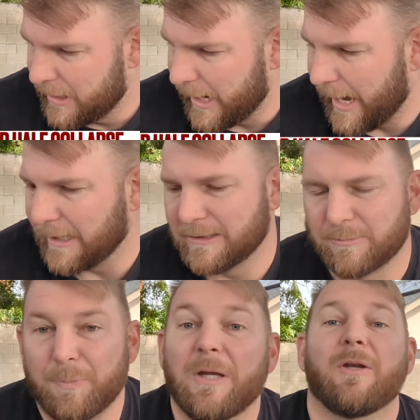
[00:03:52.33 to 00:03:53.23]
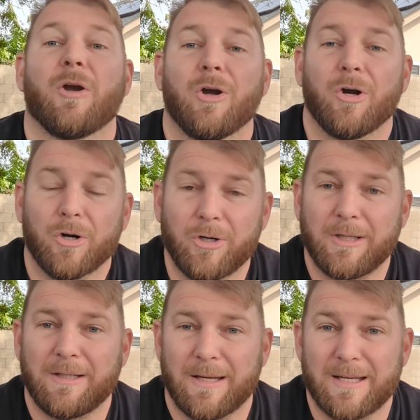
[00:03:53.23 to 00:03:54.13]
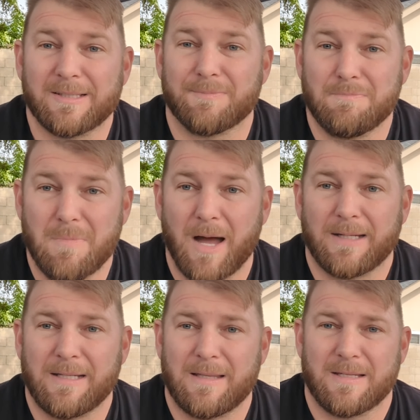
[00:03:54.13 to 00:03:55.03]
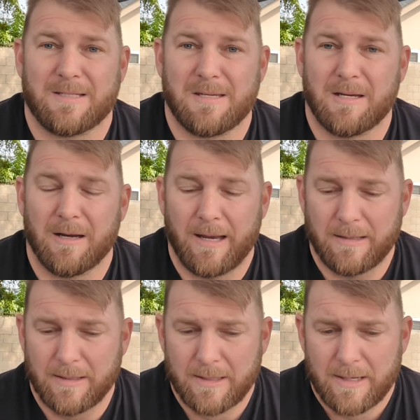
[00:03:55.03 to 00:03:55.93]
has been earning his money this year, and